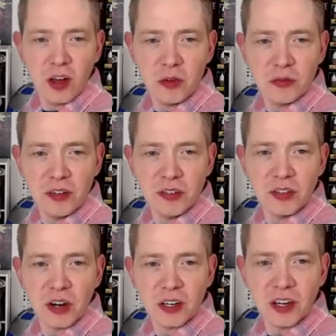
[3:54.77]
of the
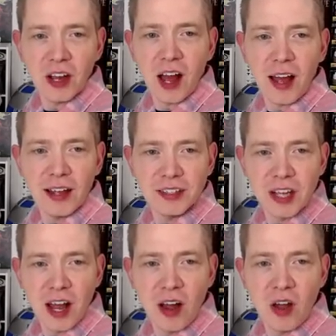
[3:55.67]
dark gods.
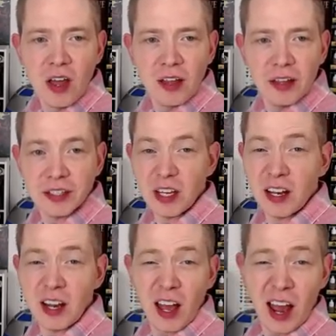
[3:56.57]
Now, like I said,
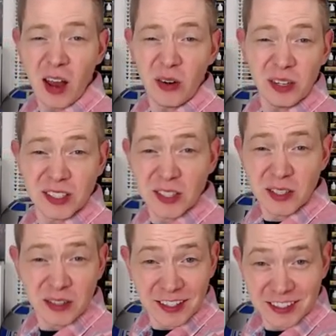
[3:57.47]
I don't get
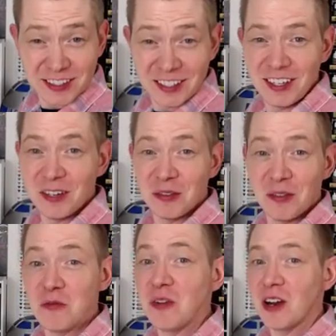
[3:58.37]
stuff like this in here
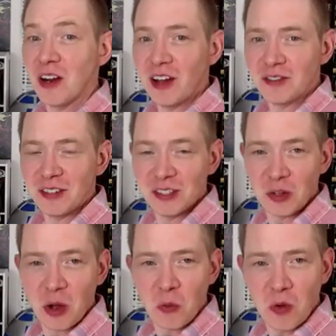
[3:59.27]
very often.
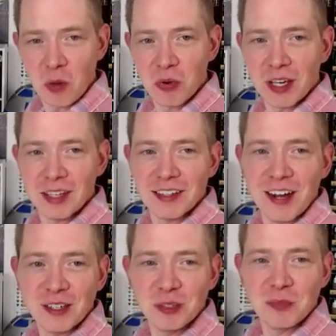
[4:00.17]
So I want to break it
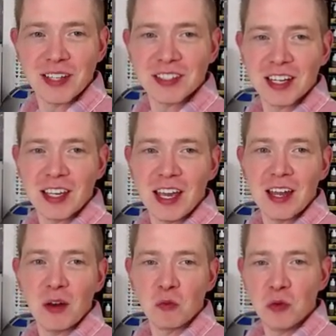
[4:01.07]
down as best I
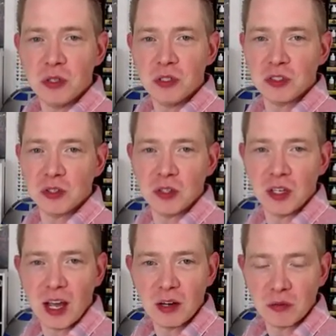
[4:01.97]
can and really just looking at it